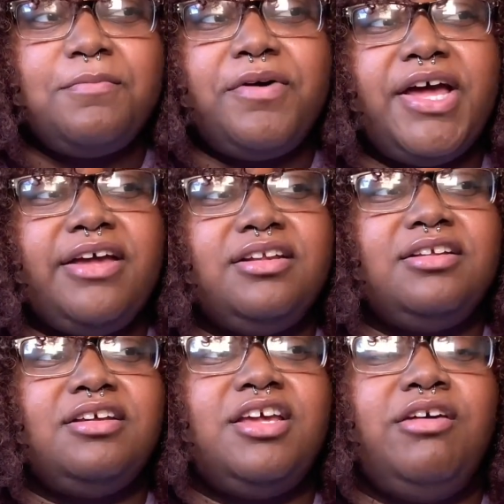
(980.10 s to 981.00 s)
But
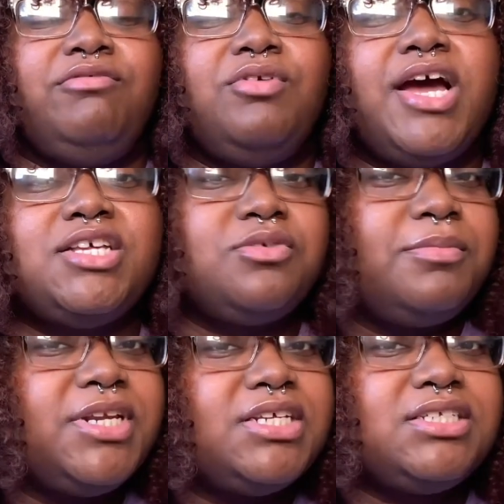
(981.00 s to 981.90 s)
if you guys
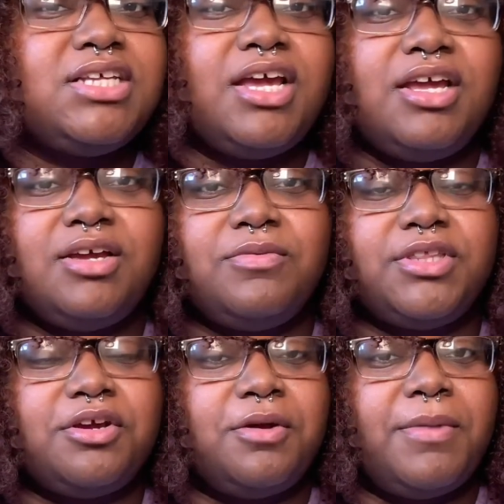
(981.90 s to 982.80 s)
want me to say
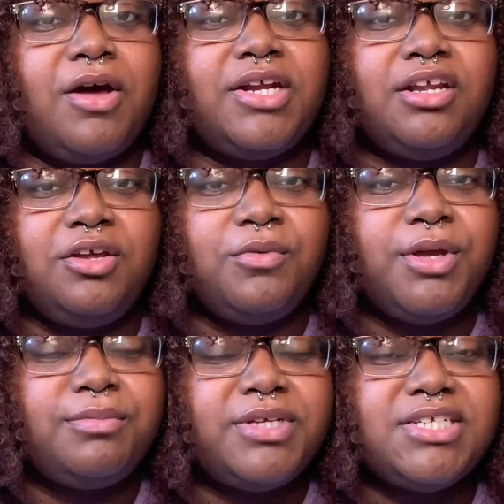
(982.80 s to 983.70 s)
what they're about
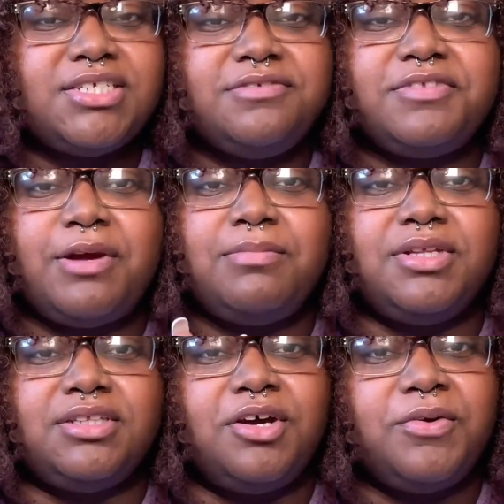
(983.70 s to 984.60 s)
anyway, please leave that
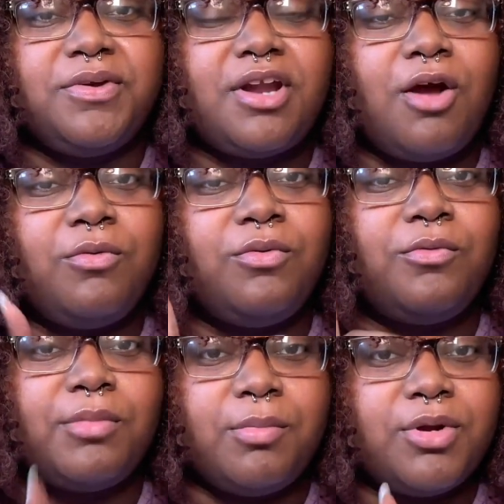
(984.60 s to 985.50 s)
below and I
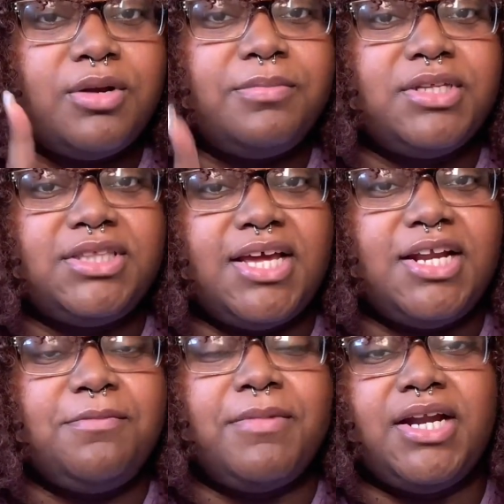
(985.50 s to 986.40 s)
will remember to put
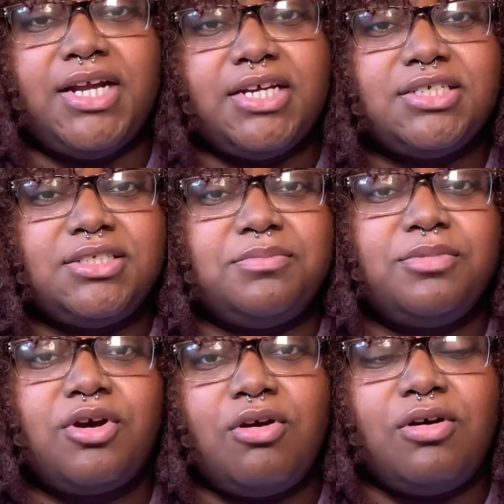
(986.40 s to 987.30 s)
that in my next
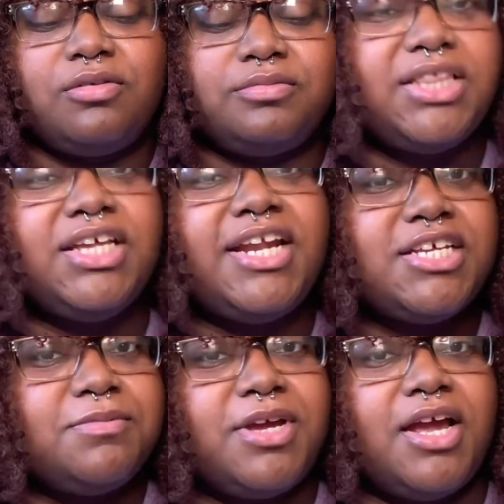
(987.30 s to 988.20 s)
book haul. The
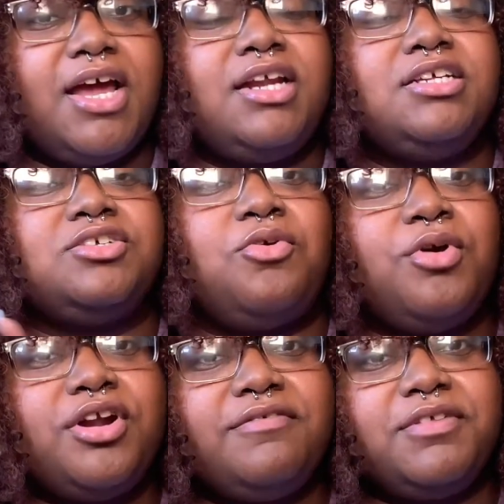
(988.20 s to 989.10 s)
next book I got is
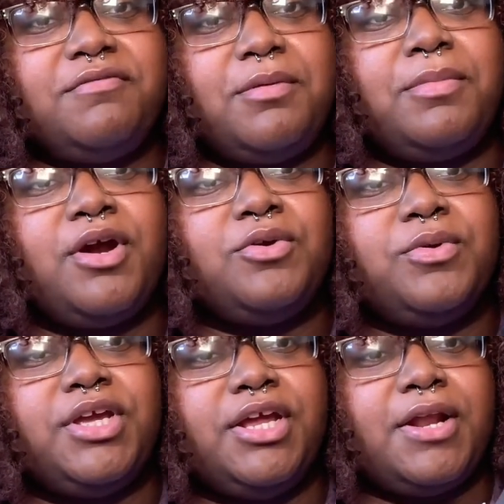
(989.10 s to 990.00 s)
Court of the Vampire
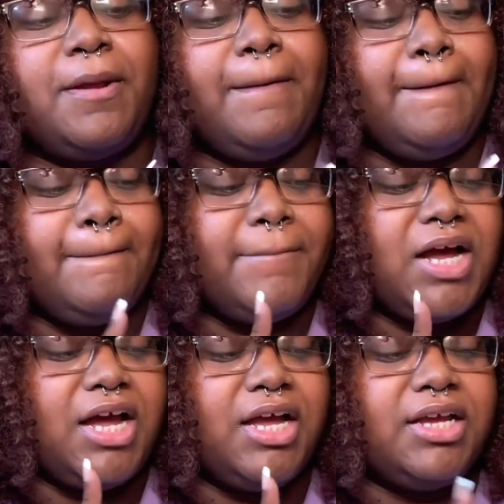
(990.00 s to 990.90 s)
Queen
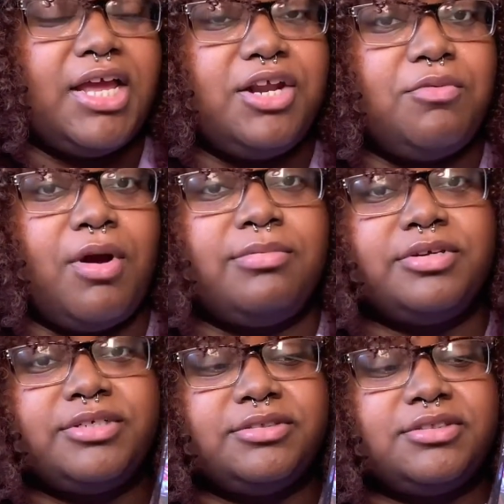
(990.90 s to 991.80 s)
by Katie Robert.